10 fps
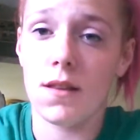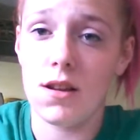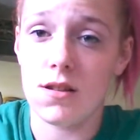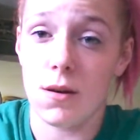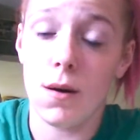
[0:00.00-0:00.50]

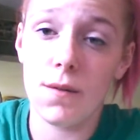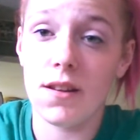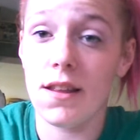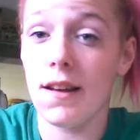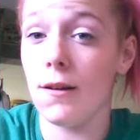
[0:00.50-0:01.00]
So
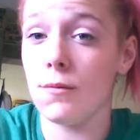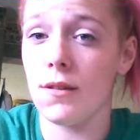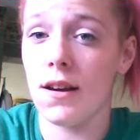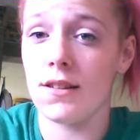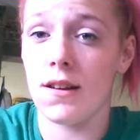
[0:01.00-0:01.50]
hopefully that helped you
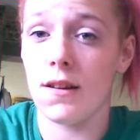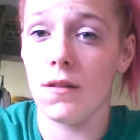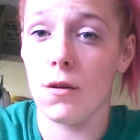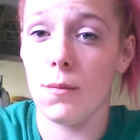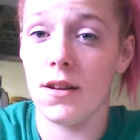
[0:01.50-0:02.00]
guys out a
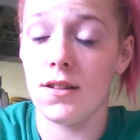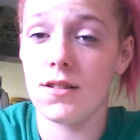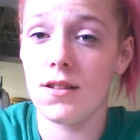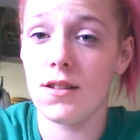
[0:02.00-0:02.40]
little bit.